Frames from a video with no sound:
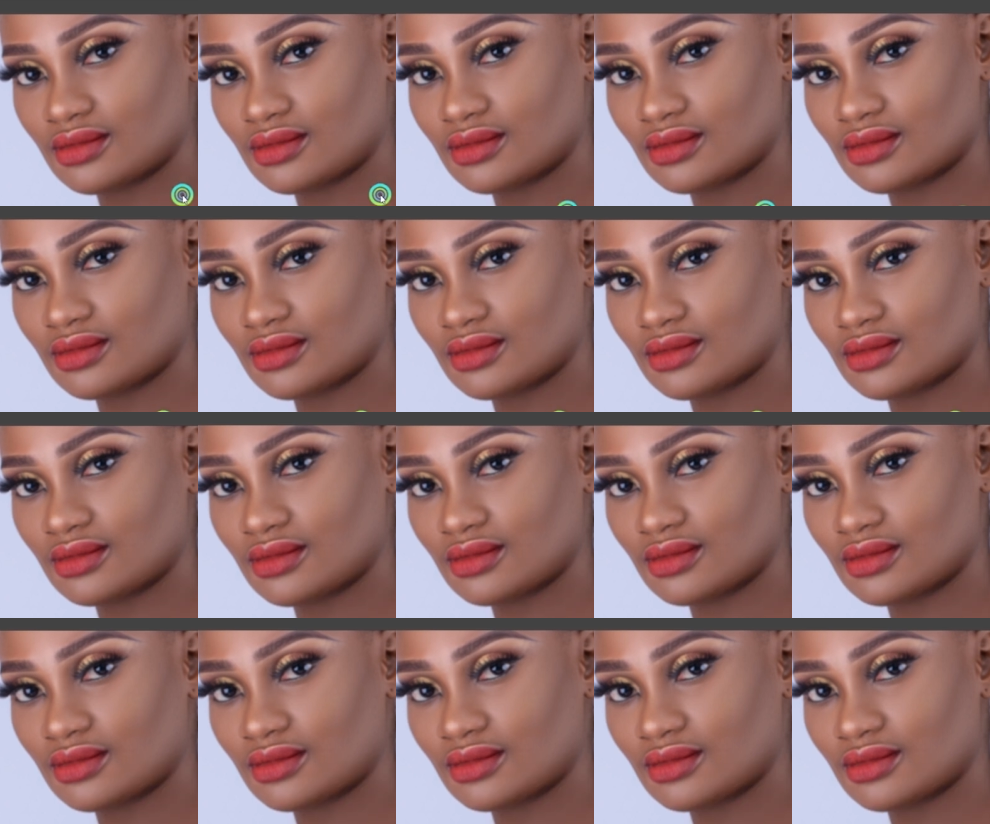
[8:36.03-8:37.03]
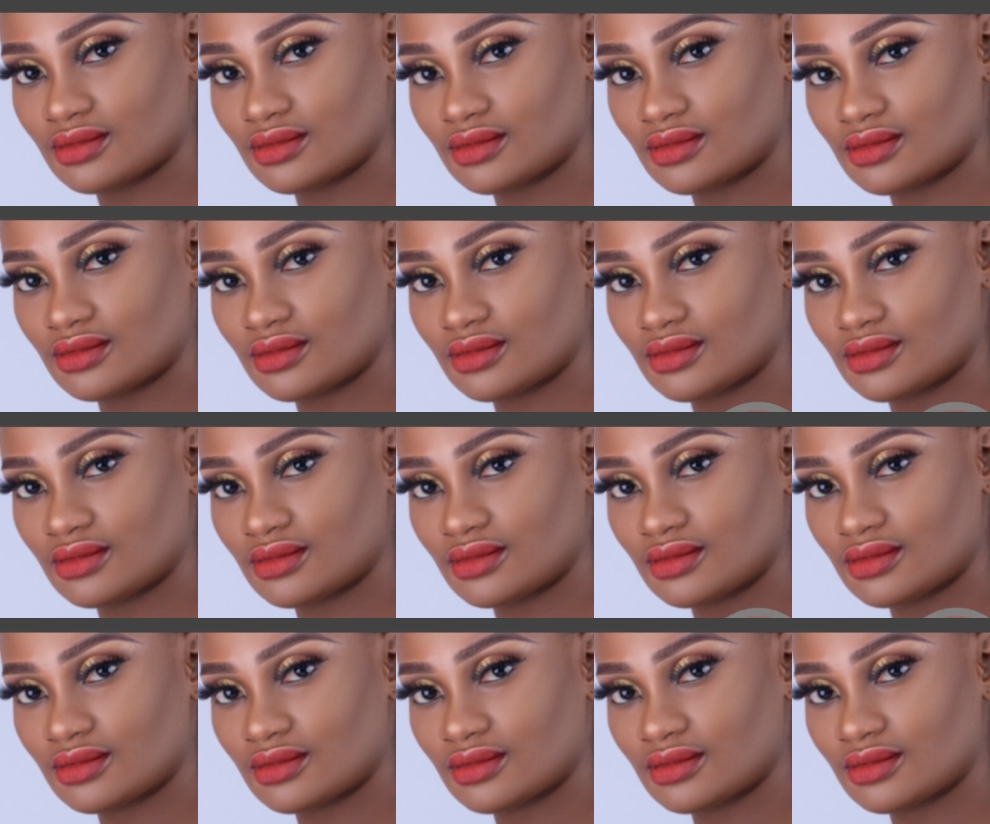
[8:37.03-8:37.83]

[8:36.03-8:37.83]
[no speech]